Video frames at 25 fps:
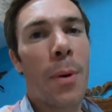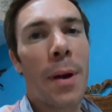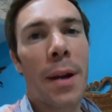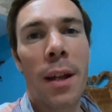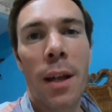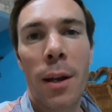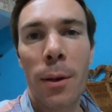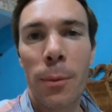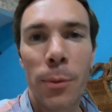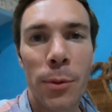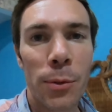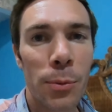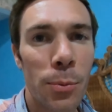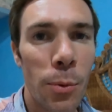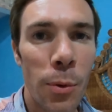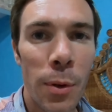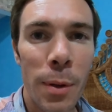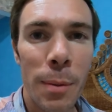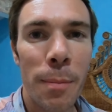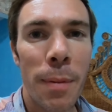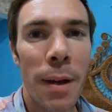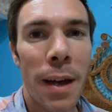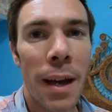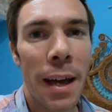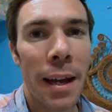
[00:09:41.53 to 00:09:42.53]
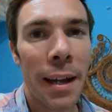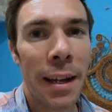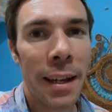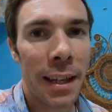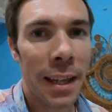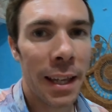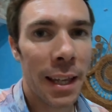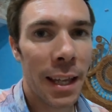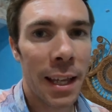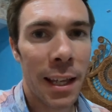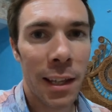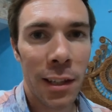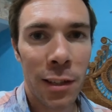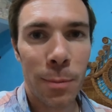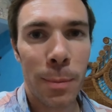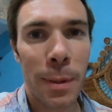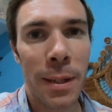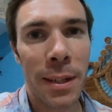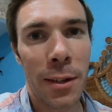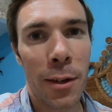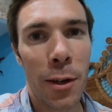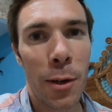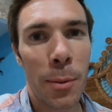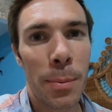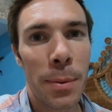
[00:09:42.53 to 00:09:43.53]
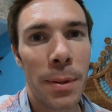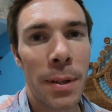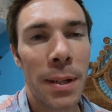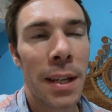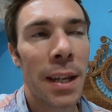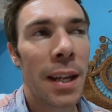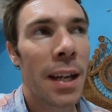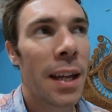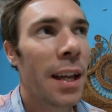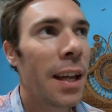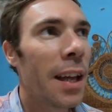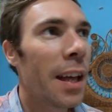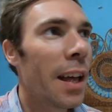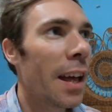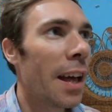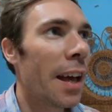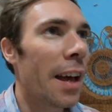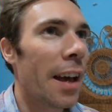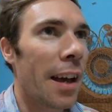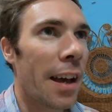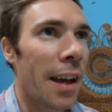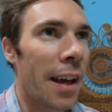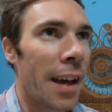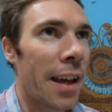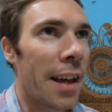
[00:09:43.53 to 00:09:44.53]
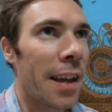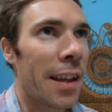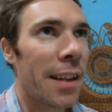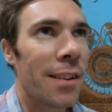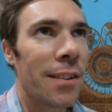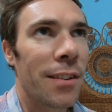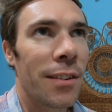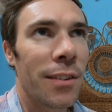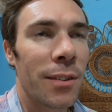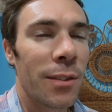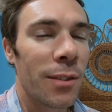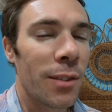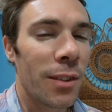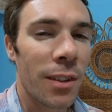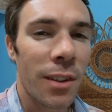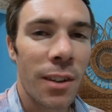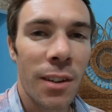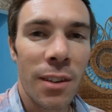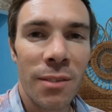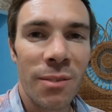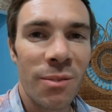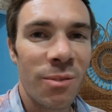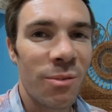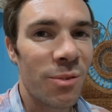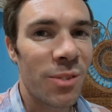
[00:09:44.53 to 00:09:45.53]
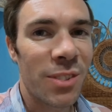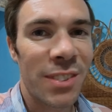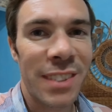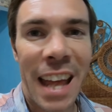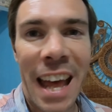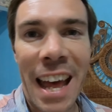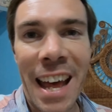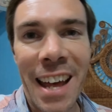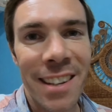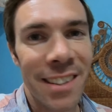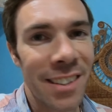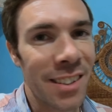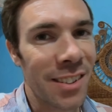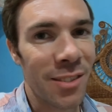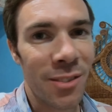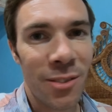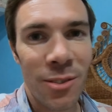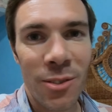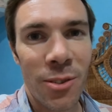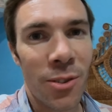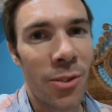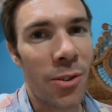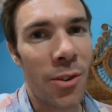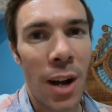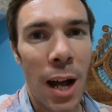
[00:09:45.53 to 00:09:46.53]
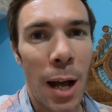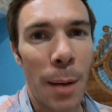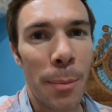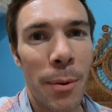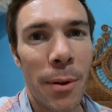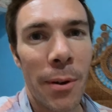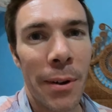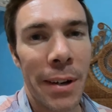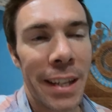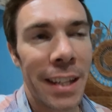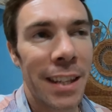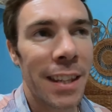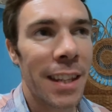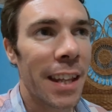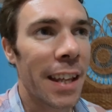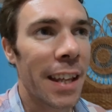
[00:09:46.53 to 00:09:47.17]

when I was walking back, it split open and sand and crap got in